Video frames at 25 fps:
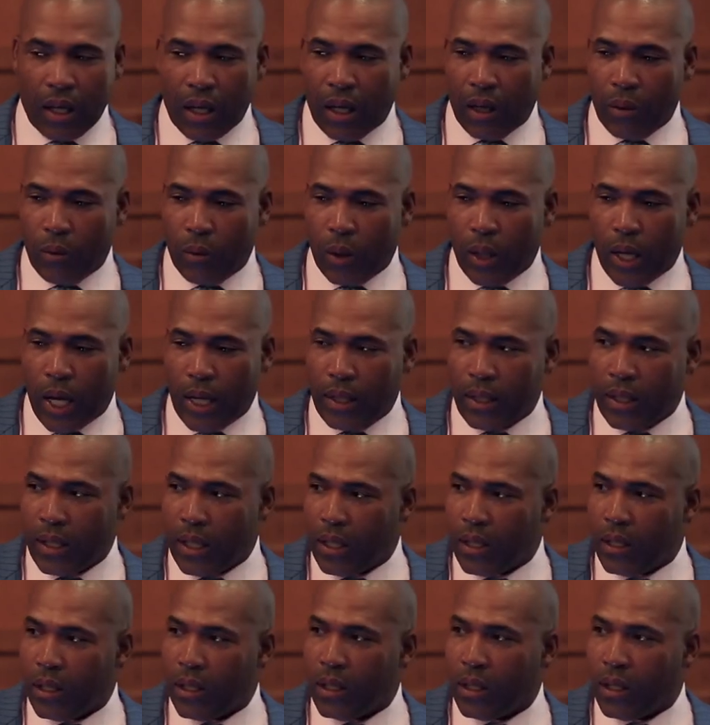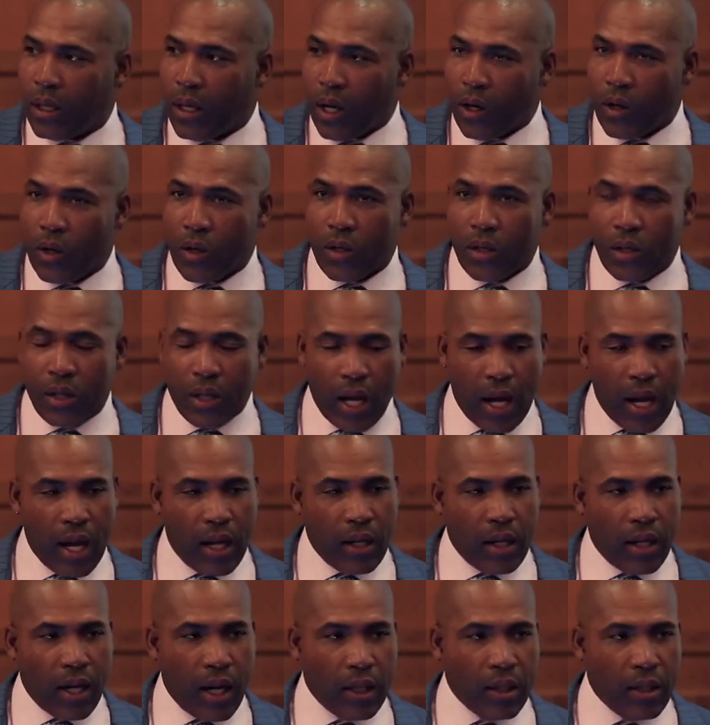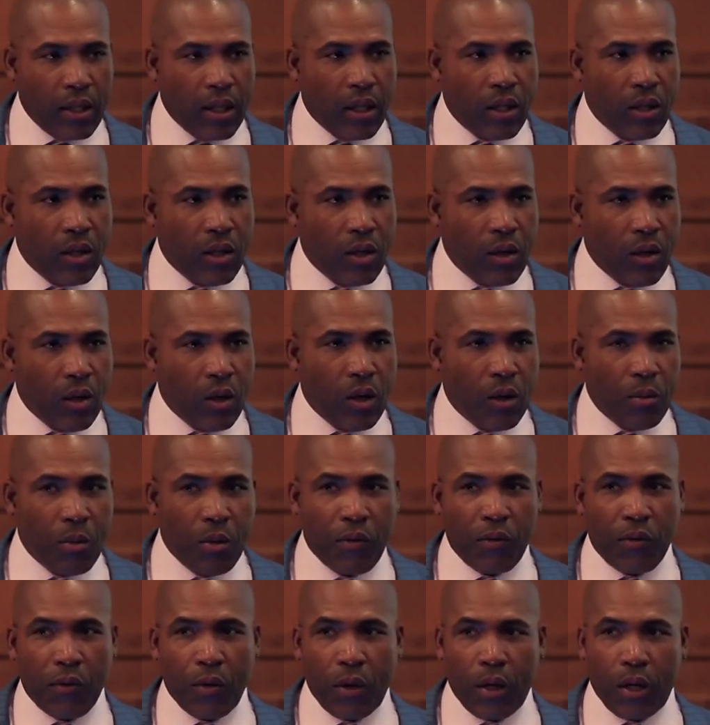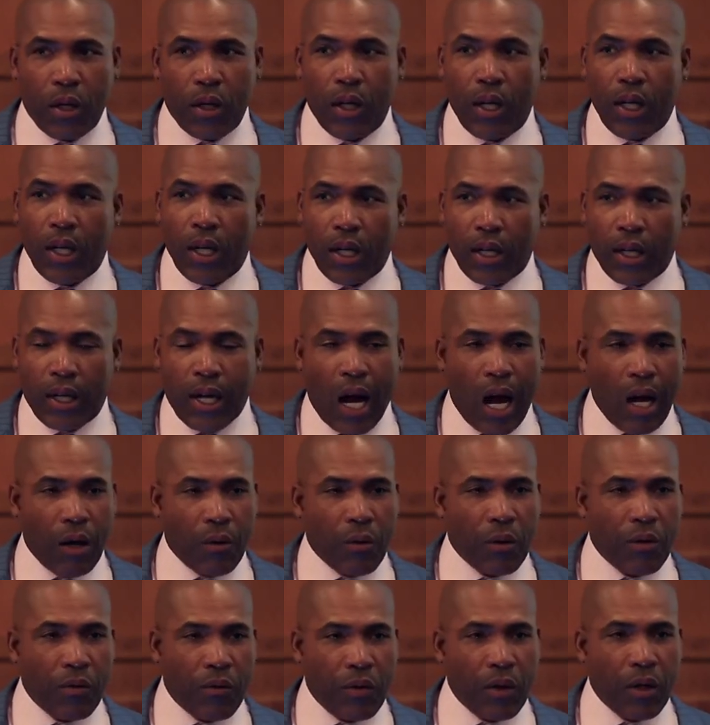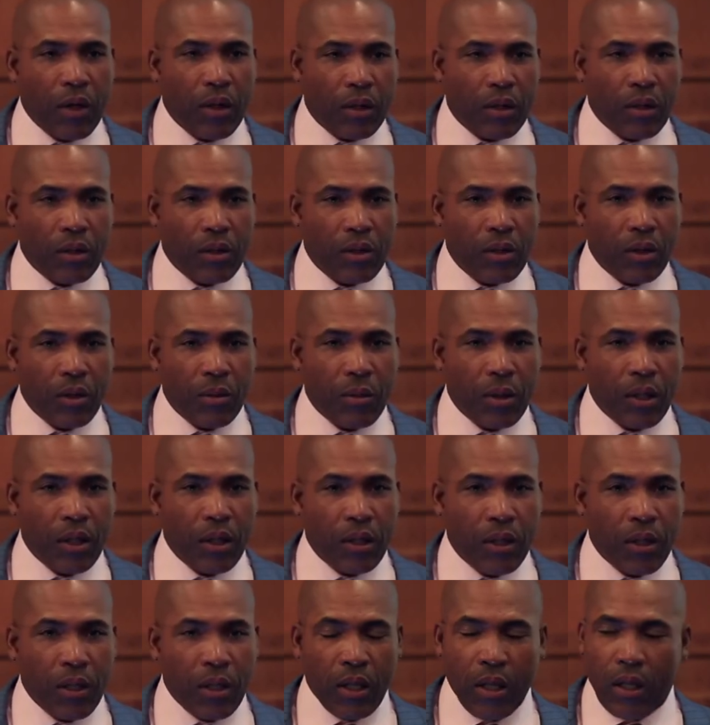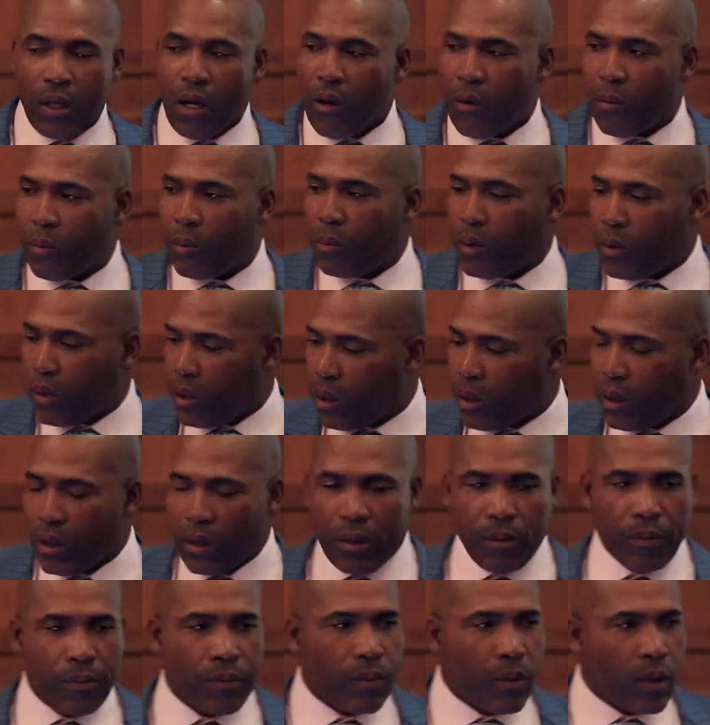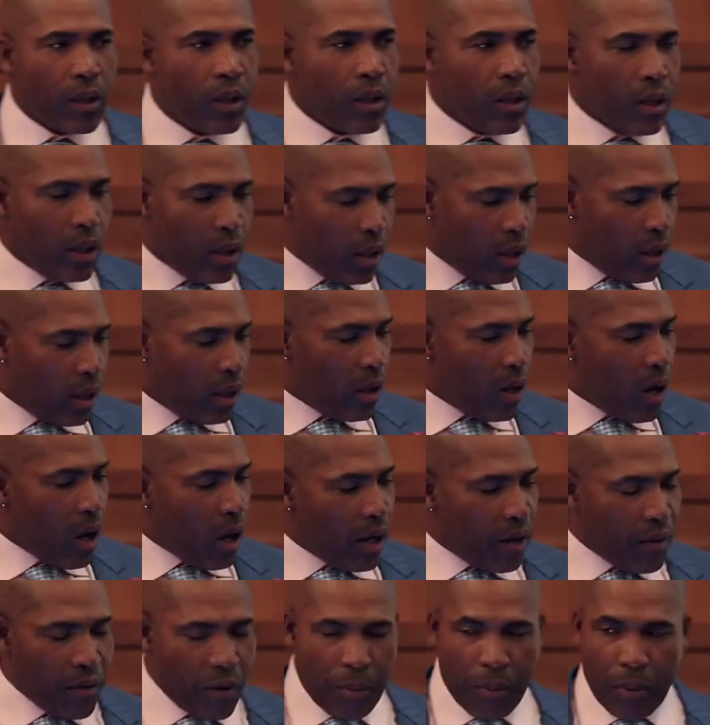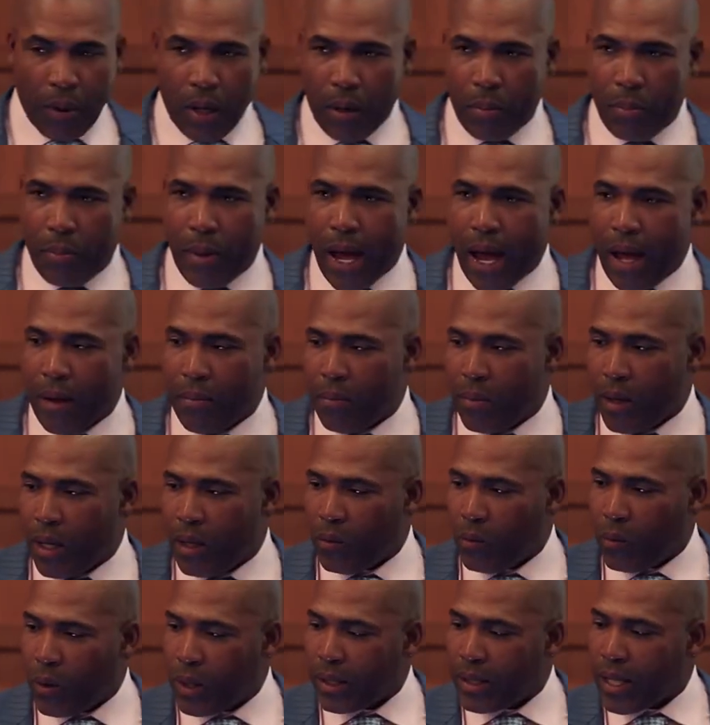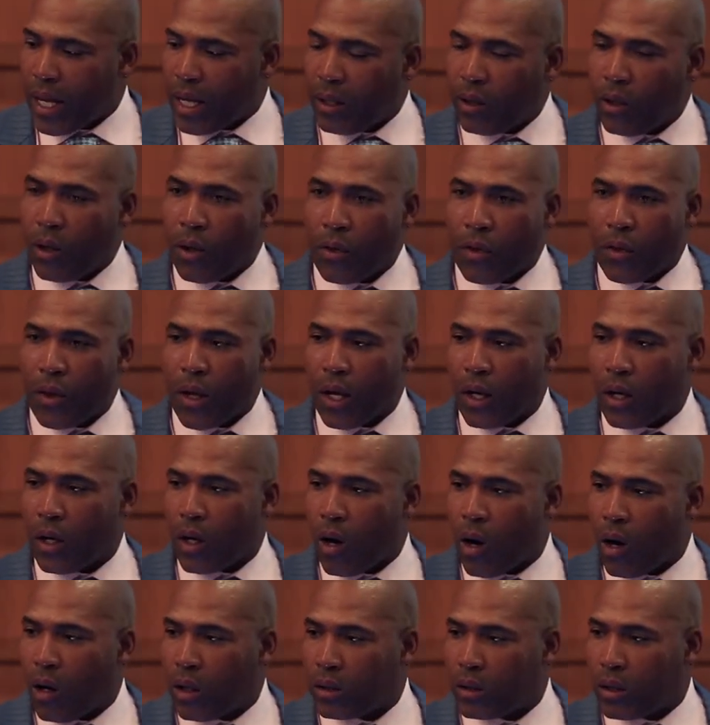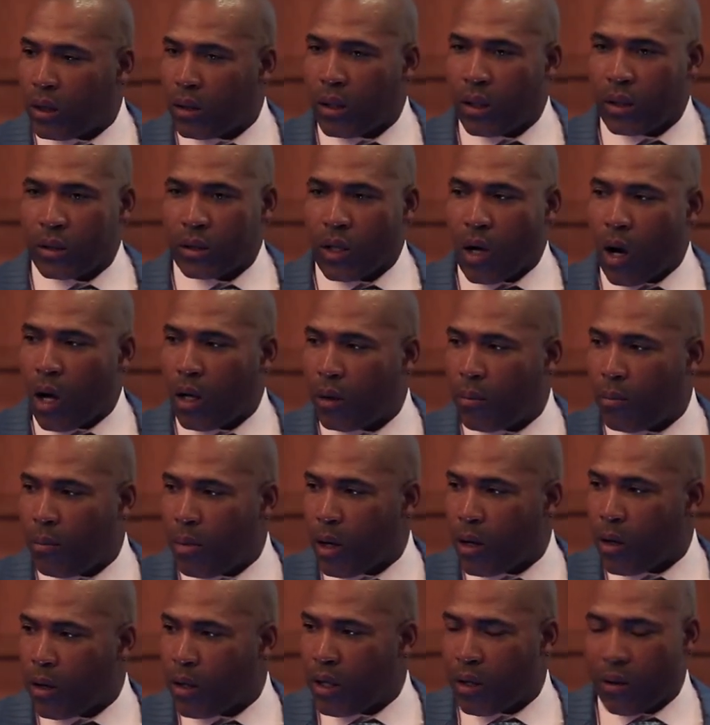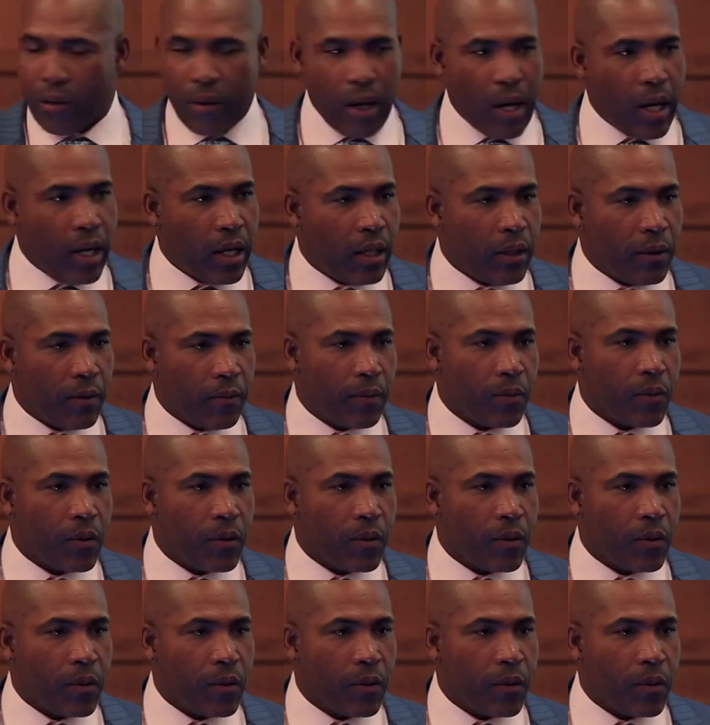And when I didn't understand and I didn't know it before God revealed it to me, you ever, y'all ever play badminton? What's that little thing called? It's called a birdie, right?